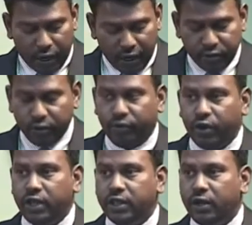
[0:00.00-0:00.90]
ISO
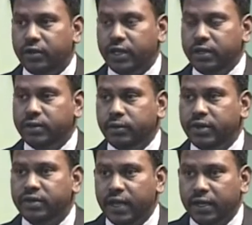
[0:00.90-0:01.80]
14000,
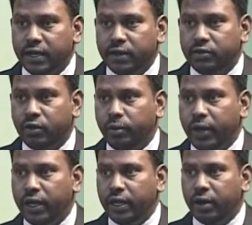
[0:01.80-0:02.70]
we started, so
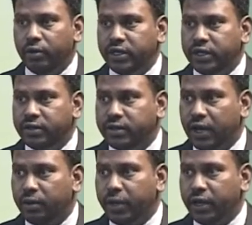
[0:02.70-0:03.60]
many versions
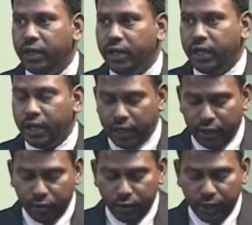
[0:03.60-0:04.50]
are being
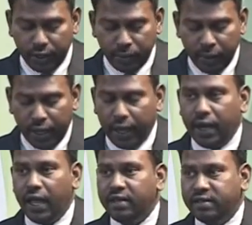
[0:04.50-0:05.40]
included,
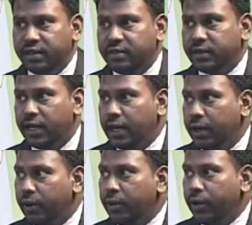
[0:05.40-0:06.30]
and last is
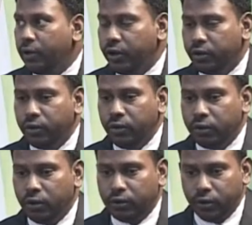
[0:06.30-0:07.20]
what we're going to
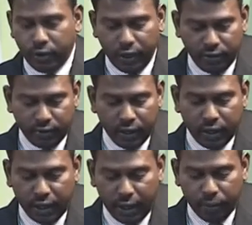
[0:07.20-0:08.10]
go through is
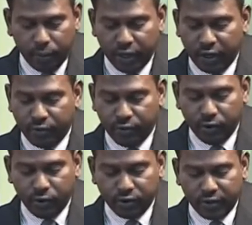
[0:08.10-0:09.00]
material
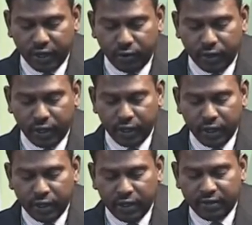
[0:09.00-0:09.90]
flow cost accounting.
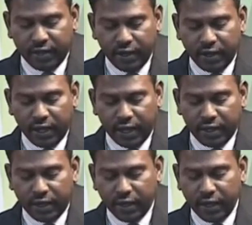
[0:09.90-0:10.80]
The standards are
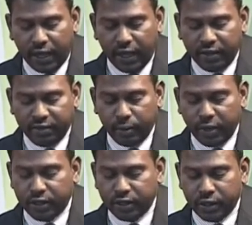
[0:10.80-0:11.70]
generally
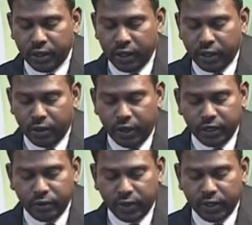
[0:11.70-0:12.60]
established to
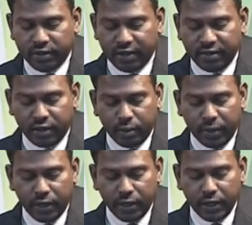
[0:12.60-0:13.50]
ensure the
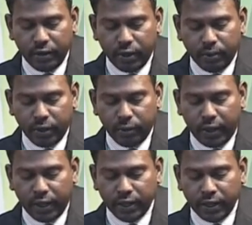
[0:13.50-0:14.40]
sustainable development,
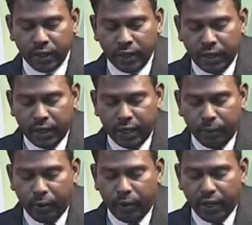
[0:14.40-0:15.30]
where
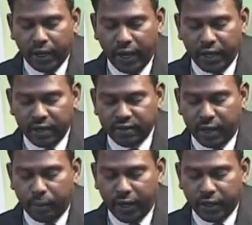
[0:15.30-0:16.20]
they provide guidance
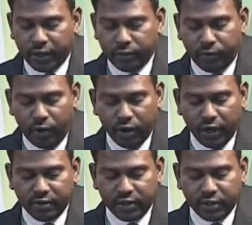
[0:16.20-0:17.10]
and method for
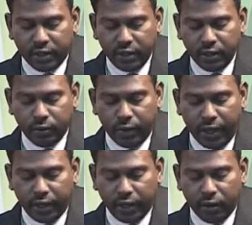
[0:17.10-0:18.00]
organization to
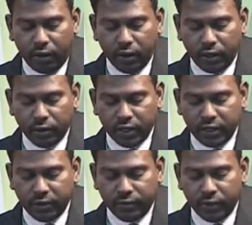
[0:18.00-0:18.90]
act in order to
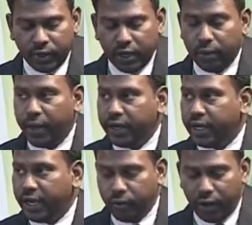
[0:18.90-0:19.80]
achieve a
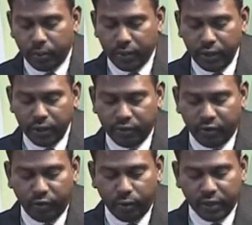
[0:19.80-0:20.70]
better environment
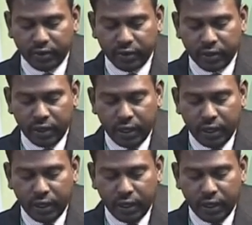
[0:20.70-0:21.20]
performance.